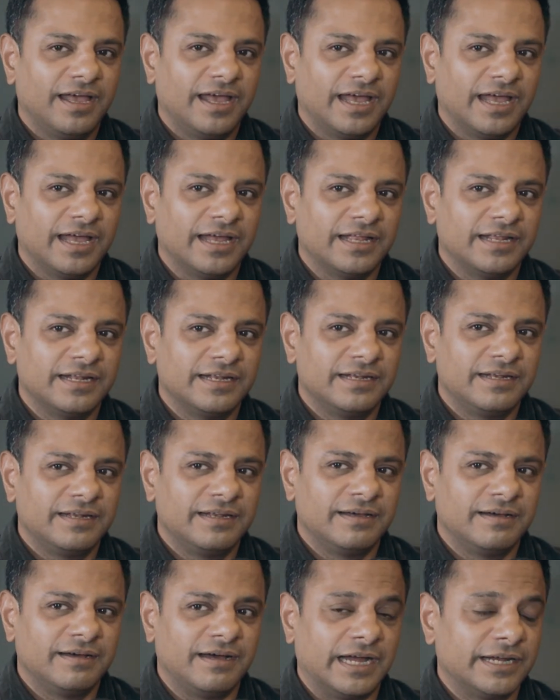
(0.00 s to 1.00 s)
And
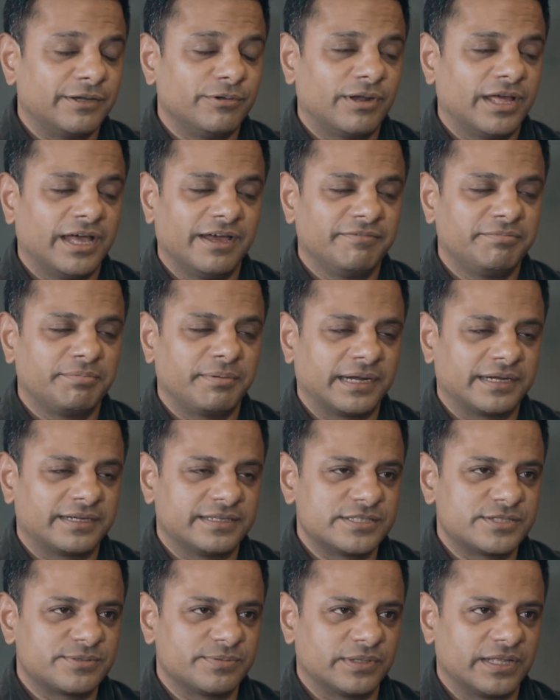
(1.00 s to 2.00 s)
I don't have
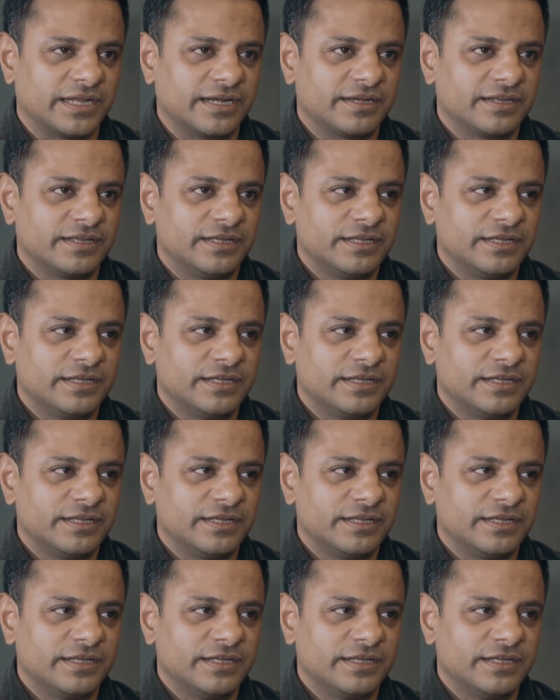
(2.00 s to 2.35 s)
practice for that.